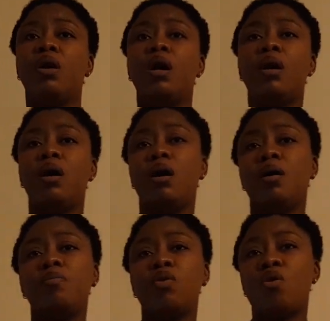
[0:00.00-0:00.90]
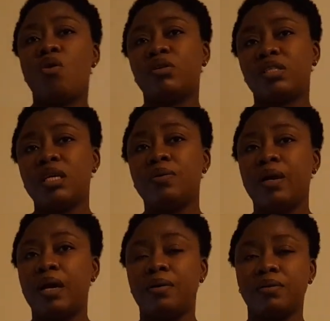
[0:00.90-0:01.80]
cause ill
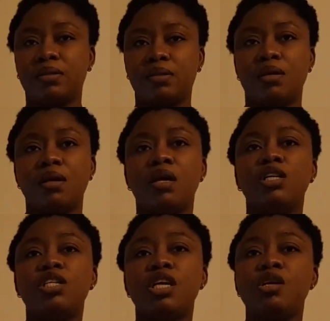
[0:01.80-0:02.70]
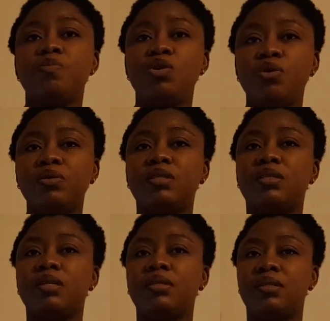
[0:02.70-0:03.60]
health? The immune
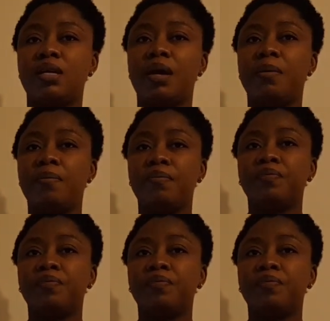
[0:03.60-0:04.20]
system